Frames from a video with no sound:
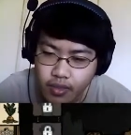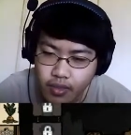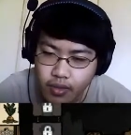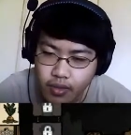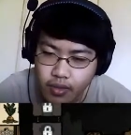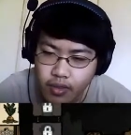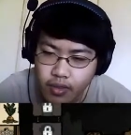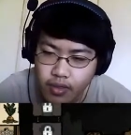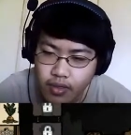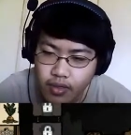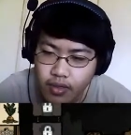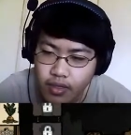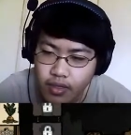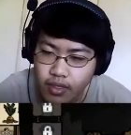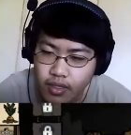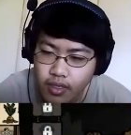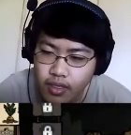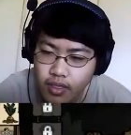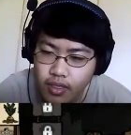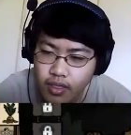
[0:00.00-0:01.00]

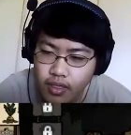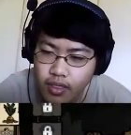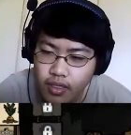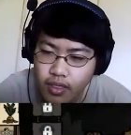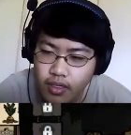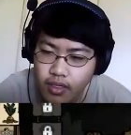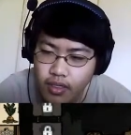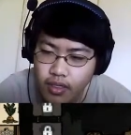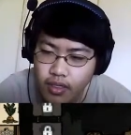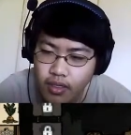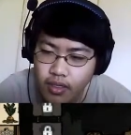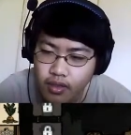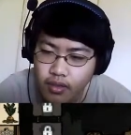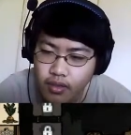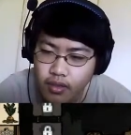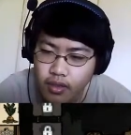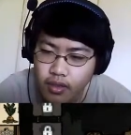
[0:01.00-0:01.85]
(no one is talking)